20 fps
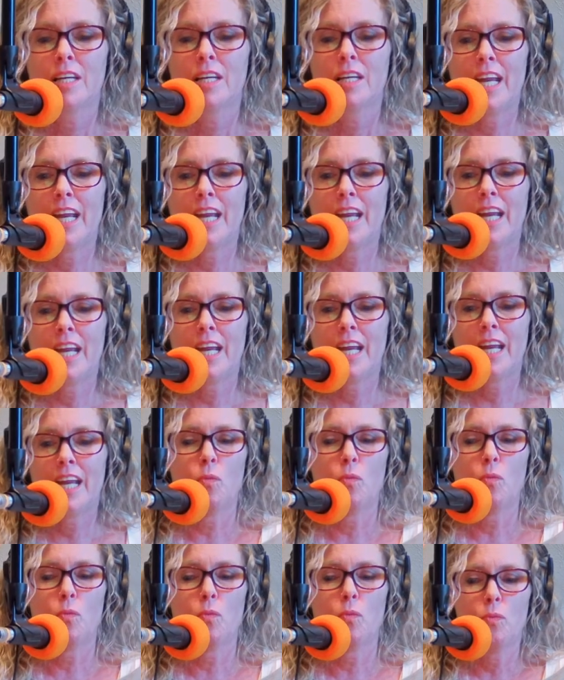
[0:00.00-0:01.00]
Now,
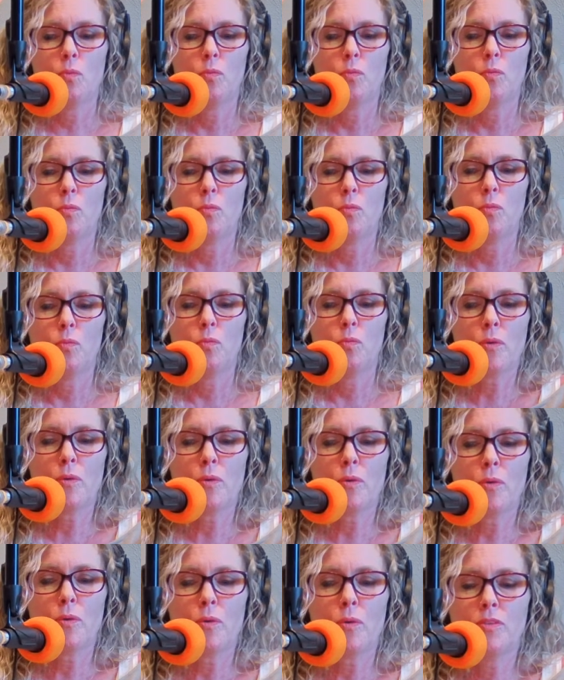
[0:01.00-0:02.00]
what
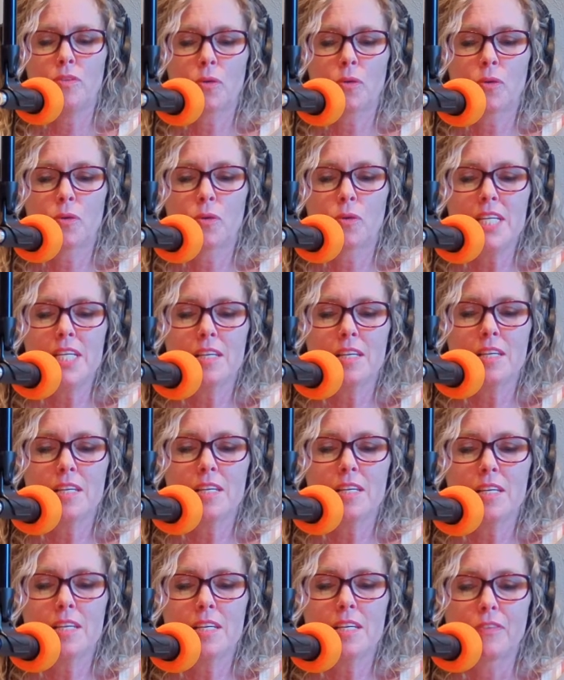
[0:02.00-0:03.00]
would the reason
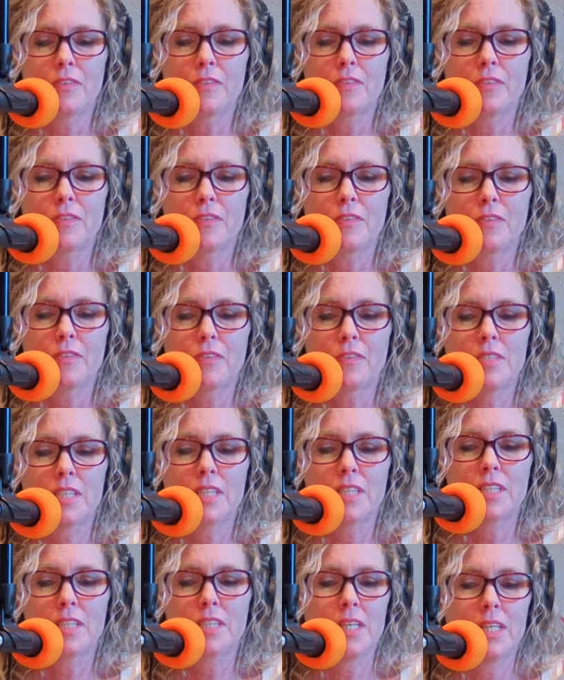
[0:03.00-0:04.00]
be for him
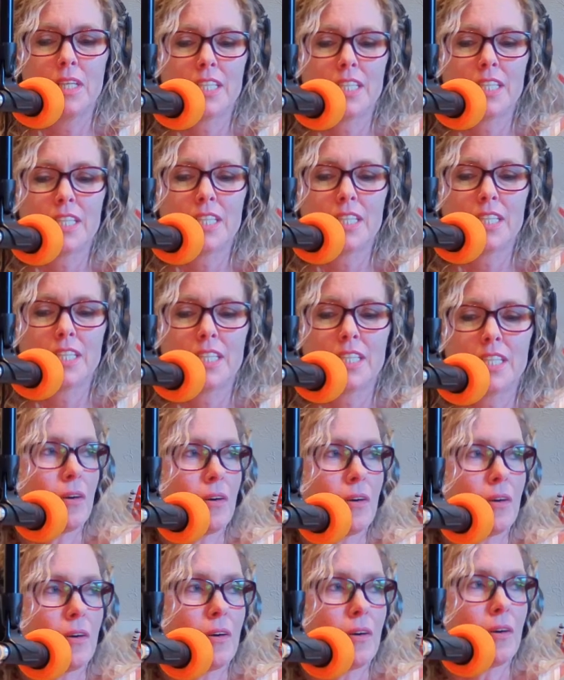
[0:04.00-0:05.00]
to come in and take a
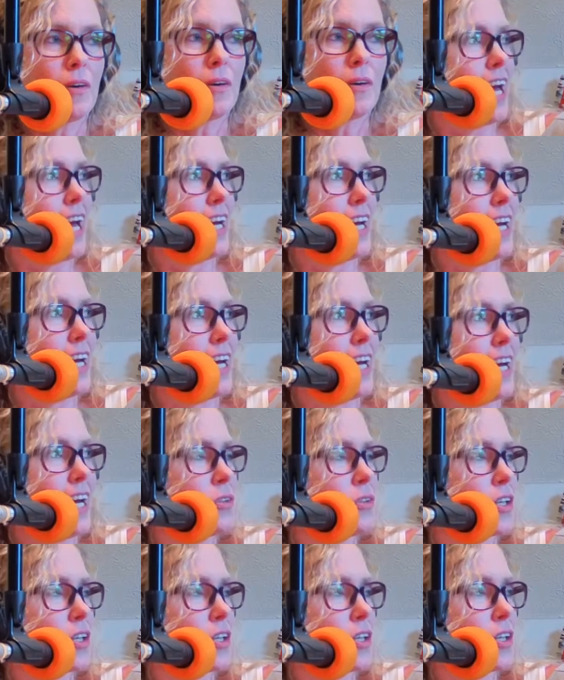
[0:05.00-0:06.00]
shower if he hadn't
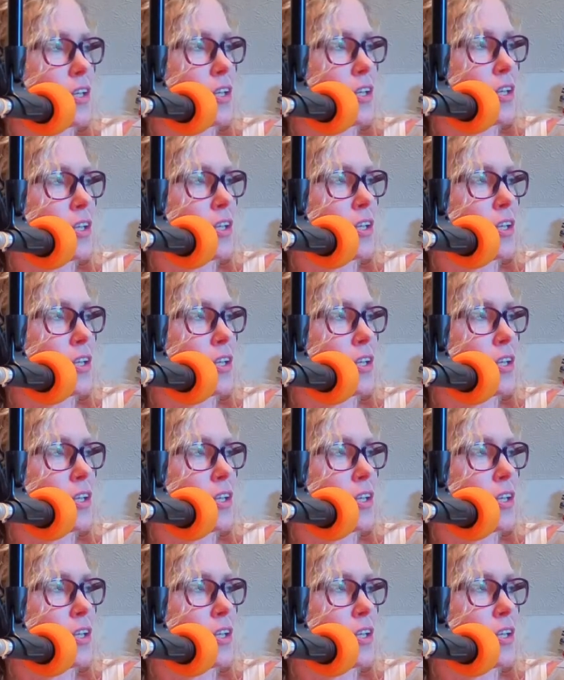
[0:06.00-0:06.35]
killed her?